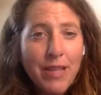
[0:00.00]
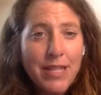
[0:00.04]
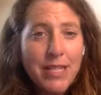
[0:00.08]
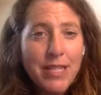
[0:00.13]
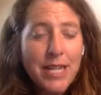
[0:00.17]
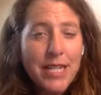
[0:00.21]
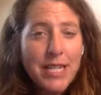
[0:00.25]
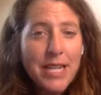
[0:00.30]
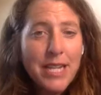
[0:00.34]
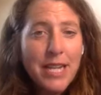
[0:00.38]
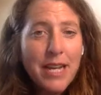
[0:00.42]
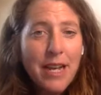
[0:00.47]
with this
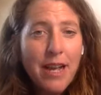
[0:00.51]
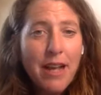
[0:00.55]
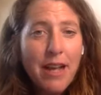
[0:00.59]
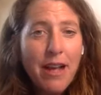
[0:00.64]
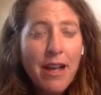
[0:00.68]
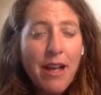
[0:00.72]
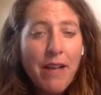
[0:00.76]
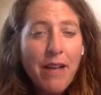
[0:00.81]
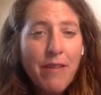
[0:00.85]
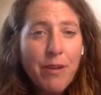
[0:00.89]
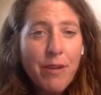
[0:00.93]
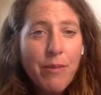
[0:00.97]
idea
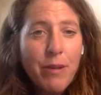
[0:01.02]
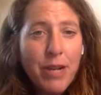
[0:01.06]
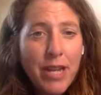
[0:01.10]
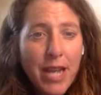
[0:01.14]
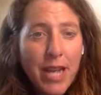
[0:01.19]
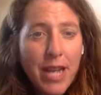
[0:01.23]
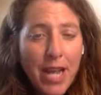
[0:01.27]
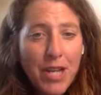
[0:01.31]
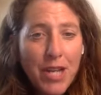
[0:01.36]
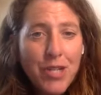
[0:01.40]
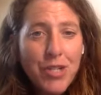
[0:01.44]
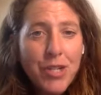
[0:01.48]
of
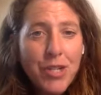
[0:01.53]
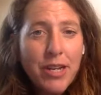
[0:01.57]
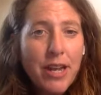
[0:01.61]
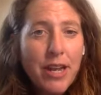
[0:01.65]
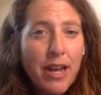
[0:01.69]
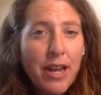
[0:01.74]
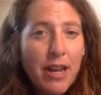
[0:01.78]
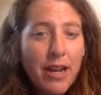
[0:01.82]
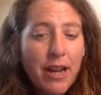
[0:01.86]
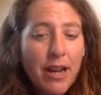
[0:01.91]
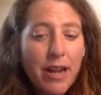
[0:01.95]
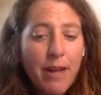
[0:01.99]
communication
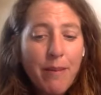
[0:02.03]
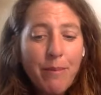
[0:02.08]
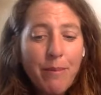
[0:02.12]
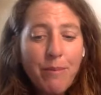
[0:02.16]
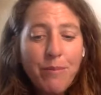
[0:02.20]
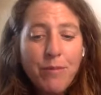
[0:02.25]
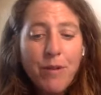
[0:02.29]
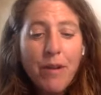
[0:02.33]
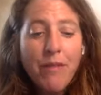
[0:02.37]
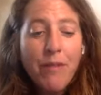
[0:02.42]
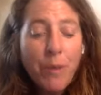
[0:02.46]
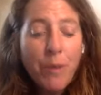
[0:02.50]
and
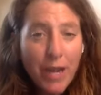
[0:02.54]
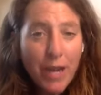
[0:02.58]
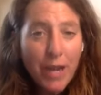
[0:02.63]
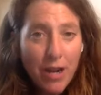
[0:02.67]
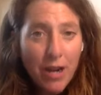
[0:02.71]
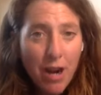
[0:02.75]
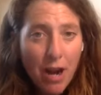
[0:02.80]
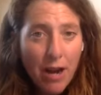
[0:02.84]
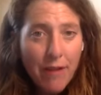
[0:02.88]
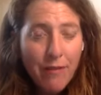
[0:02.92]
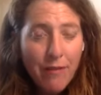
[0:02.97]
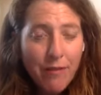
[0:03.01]
avoiding
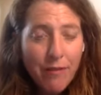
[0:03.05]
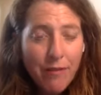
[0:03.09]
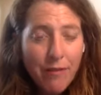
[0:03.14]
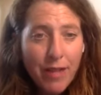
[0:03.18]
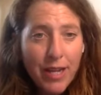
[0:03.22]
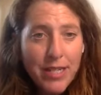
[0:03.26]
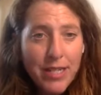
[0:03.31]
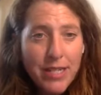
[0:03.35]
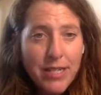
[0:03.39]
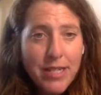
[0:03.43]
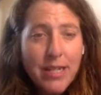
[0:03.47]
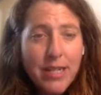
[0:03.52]

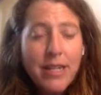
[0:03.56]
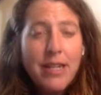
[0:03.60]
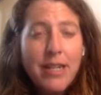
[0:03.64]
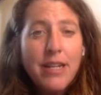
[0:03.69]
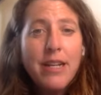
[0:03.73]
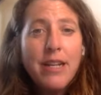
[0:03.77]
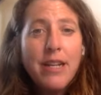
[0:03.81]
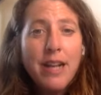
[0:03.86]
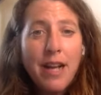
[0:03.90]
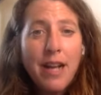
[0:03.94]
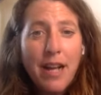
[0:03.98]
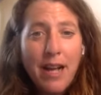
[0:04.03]
conflict.
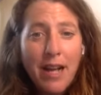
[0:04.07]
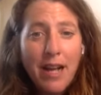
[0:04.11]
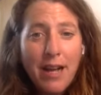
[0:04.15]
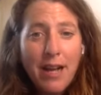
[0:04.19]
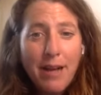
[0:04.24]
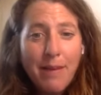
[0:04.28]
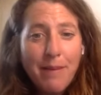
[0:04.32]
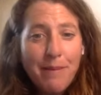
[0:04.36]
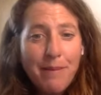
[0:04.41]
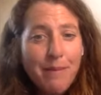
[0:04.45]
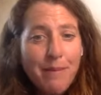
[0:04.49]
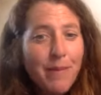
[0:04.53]

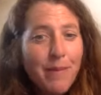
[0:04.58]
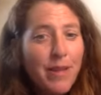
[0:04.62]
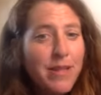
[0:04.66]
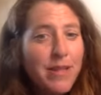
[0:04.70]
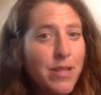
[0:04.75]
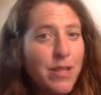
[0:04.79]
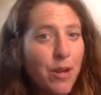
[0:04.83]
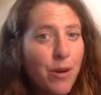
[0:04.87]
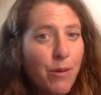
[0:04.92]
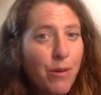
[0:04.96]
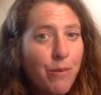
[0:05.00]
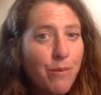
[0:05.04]

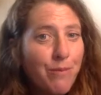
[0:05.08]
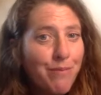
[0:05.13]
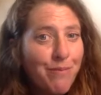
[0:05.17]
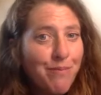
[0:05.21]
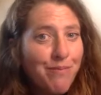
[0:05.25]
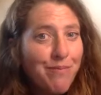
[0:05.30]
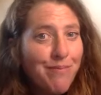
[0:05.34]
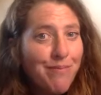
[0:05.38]
So